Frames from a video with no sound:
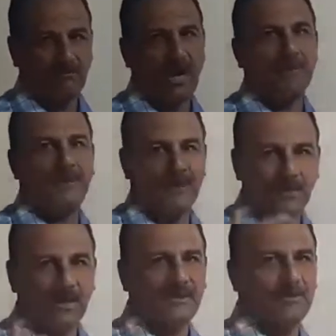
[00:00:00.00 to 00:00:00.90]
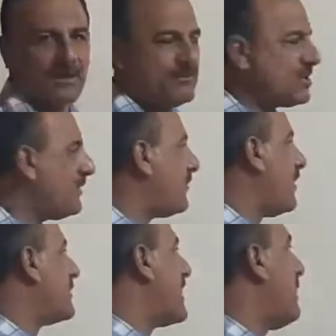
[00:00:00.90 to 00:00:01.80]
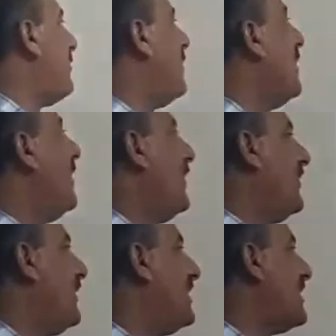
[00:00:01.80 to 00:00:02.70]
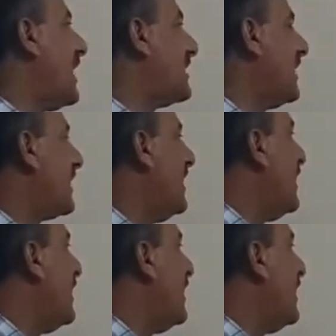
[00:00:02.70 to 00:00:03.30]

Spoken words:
But he got the permission, for example, the doctor.